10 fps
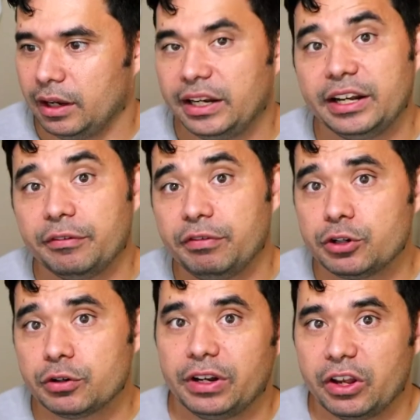And in a
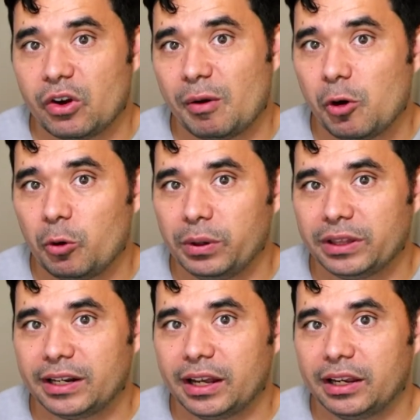future video, I'm hoping
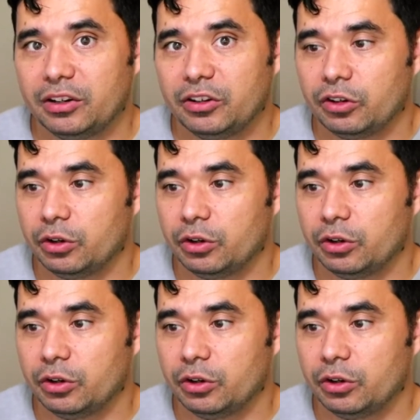that I can show